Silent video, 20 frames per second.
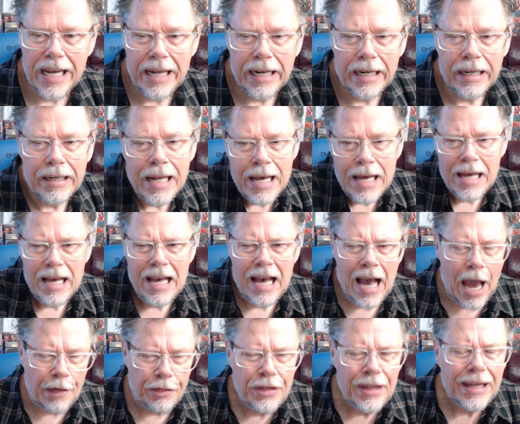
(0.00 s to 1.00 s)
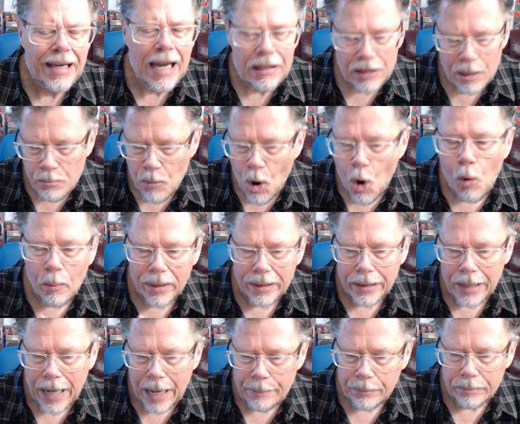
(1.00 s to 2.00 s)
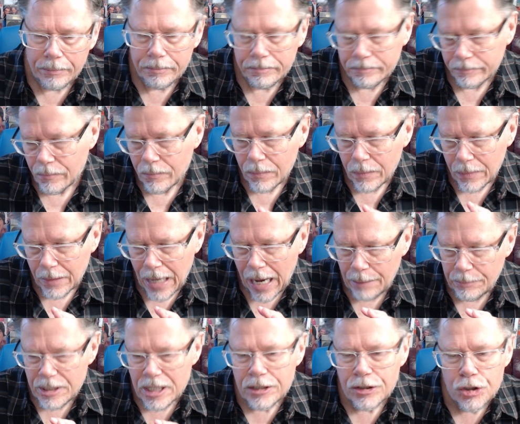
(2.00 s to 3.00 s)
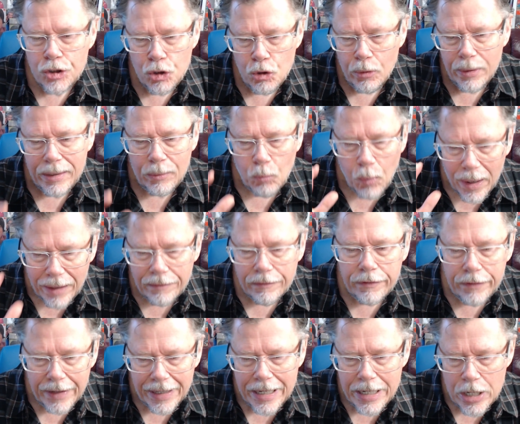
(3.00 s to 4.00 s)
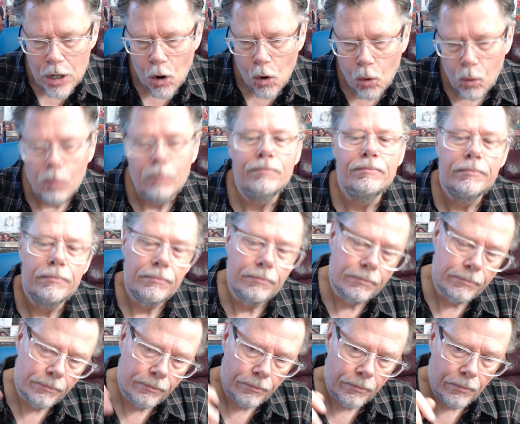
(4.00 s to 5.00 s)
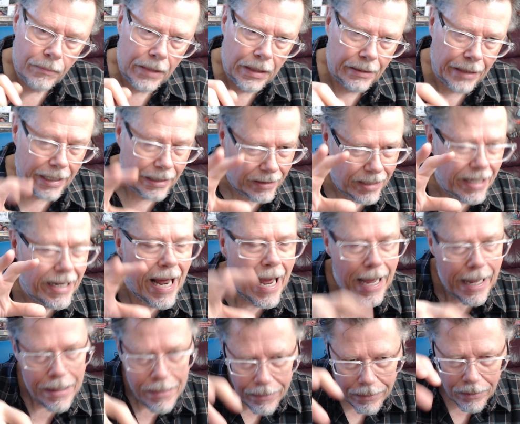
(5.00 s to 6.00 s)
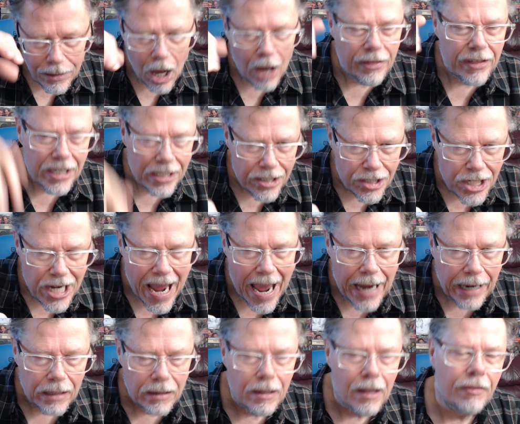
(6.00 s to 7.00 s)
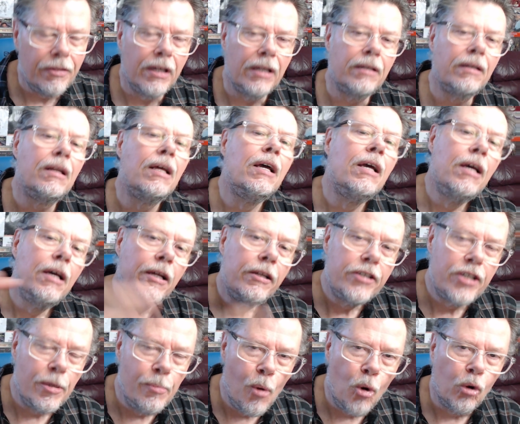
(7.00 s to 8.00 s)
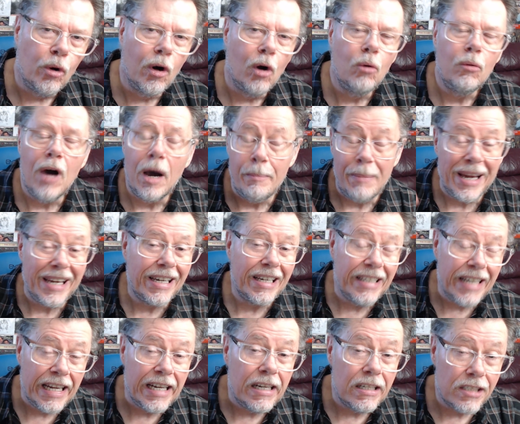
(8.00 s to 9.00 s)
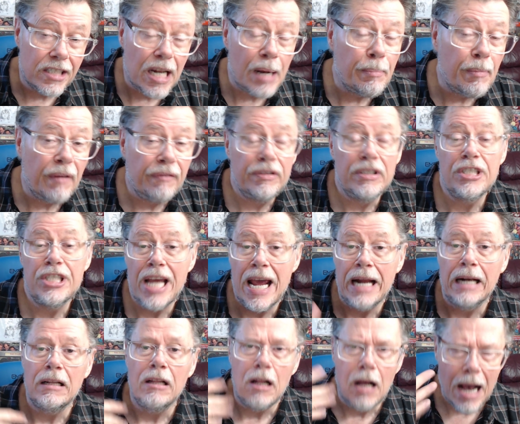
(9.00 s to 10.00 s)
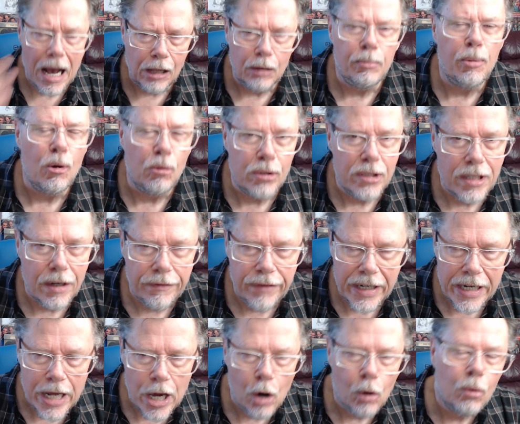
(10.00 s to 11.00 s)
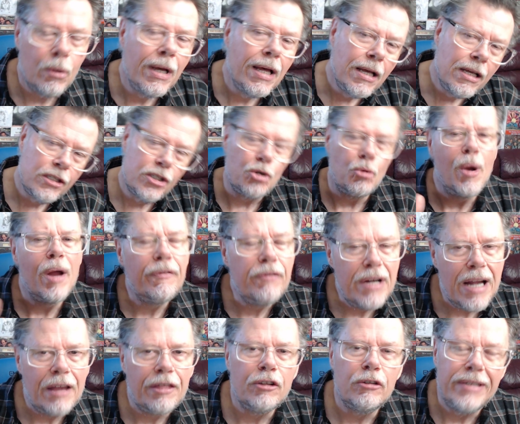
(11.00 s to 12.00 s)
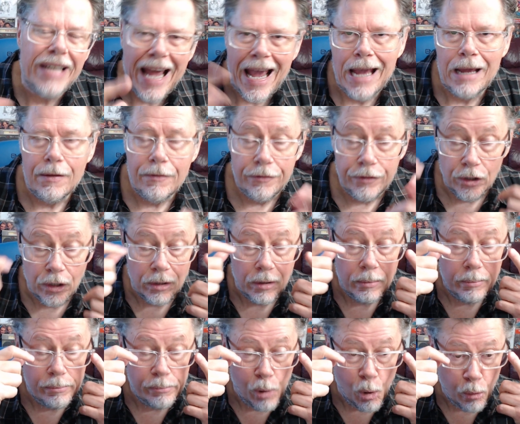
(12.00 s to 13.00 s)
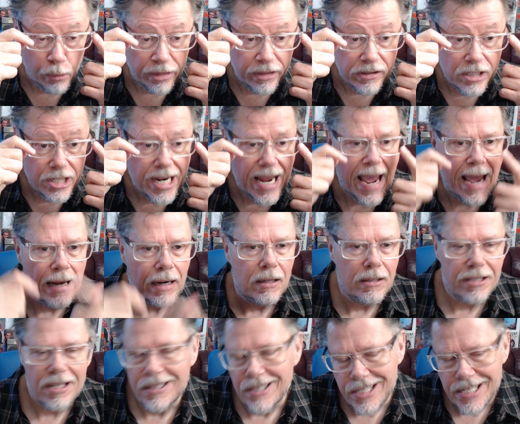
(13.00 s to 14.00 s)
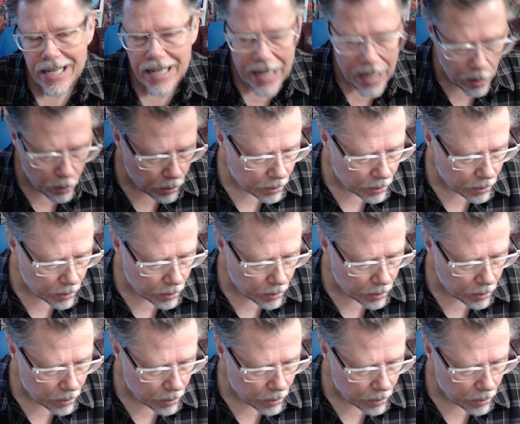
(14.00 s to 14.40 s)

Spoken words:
it. I think at the moment I'm just doing one video like today on this channel, and then tomorrow on my Canadian Studmuffin channel I'll post a video. So every other day for both channels, and see how